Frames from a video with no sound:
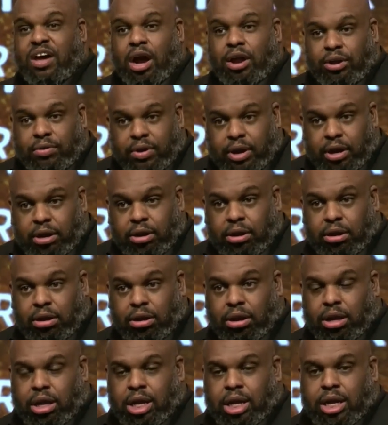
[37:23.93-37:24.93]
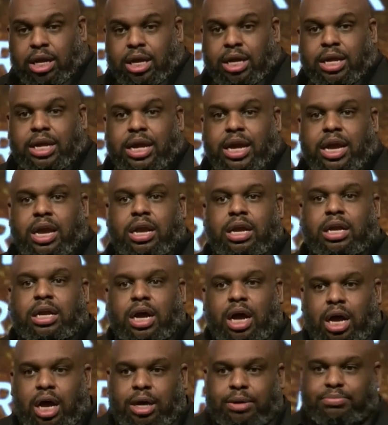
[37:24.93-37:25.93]
He was hungry.
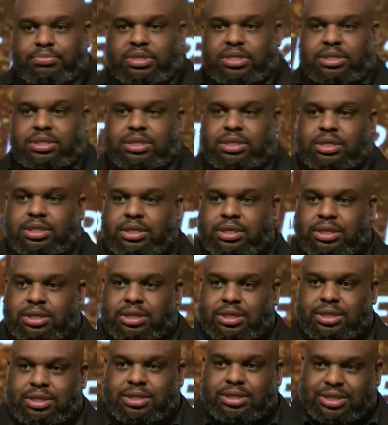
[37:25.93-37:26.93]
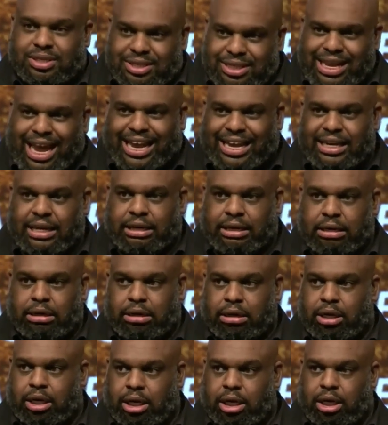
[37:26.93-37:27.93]
Here comes Satan.